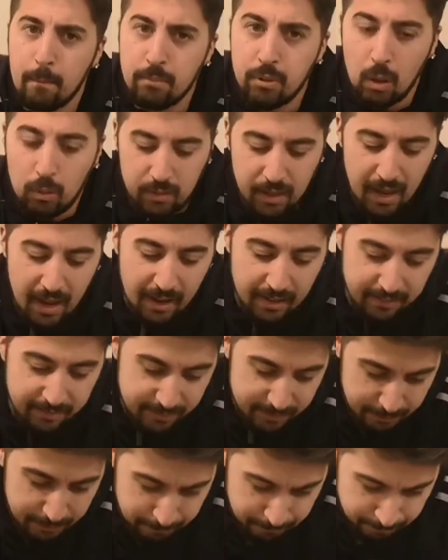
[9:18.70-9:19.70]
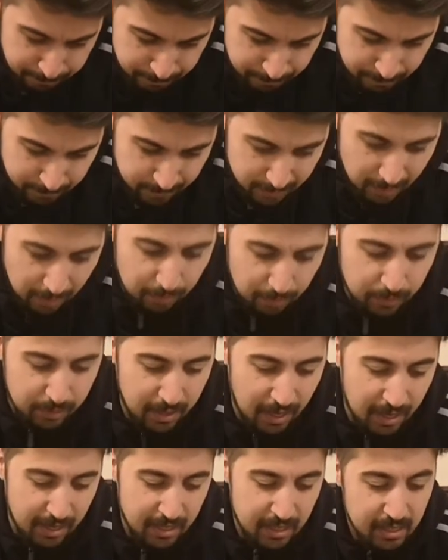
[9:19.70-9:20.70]
blow the heads.
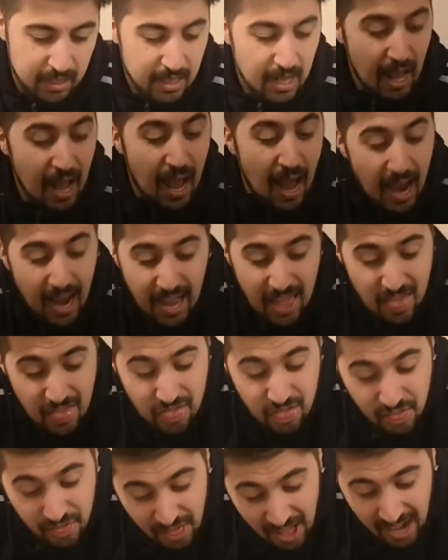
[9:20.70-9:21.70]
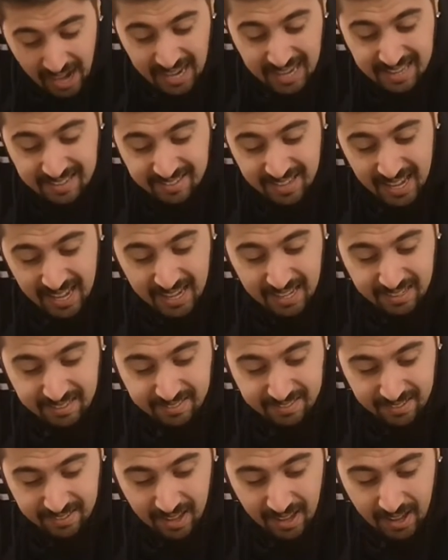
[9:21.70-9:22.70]
Okay, and that is
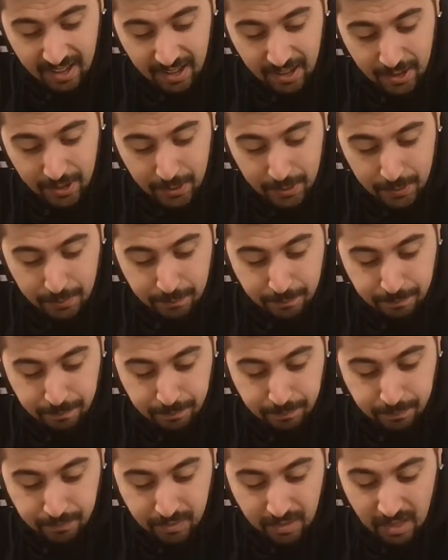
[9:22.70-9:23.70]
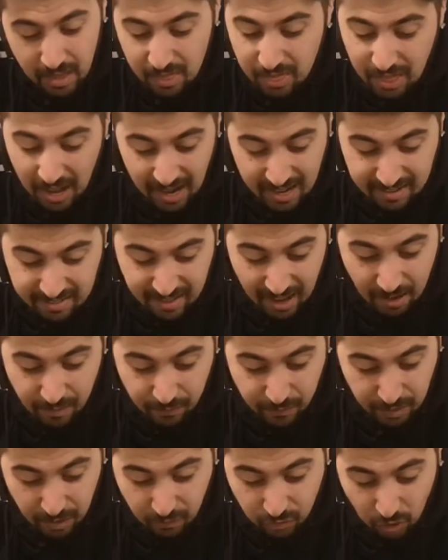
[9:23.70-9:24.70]
it. Um, that is
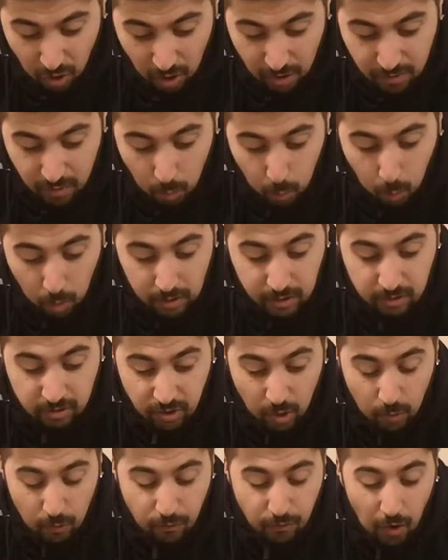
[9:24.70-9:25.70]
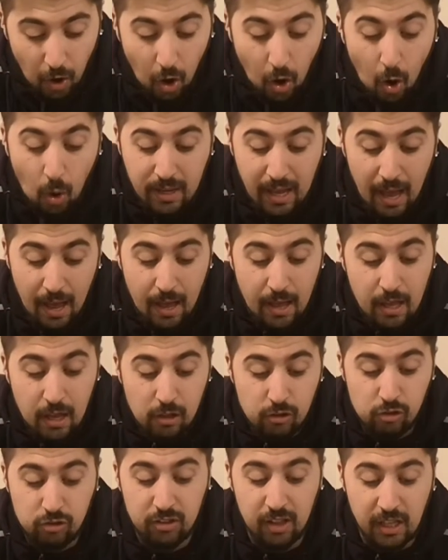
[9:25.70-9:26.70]
everything I've got in the wallet so far. Oh yeah,
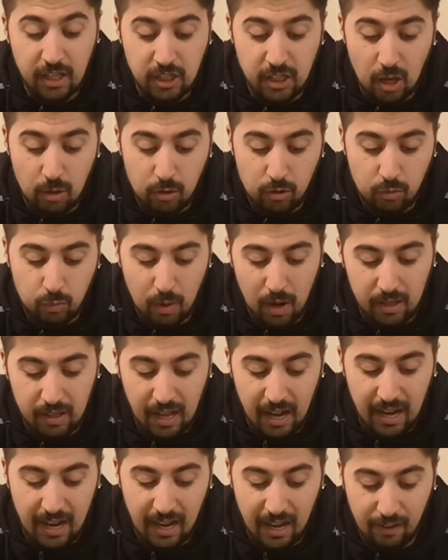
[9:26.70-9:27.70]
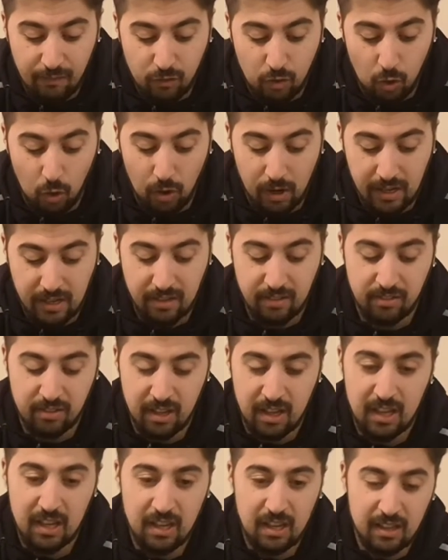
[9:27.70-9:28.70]
just to let you know as well, I have coins,
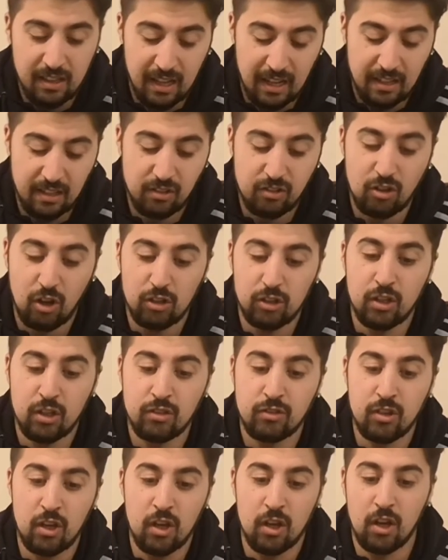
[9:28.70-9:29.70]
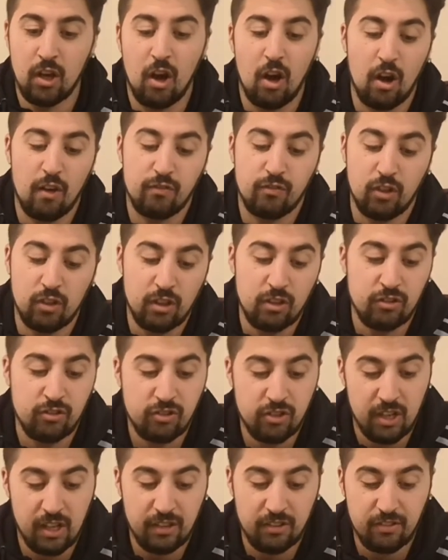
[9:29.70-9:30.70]
like dollars, uh, half dollars,
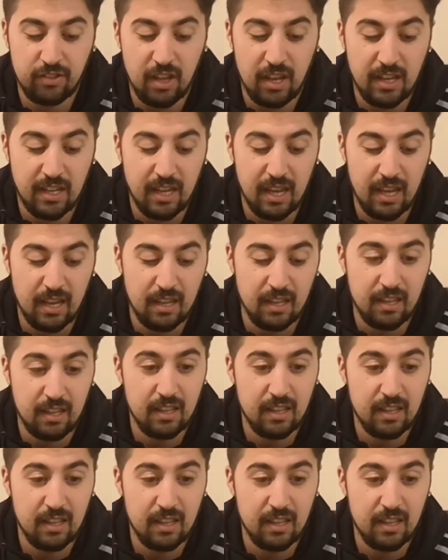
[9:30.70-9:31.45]
shall I say,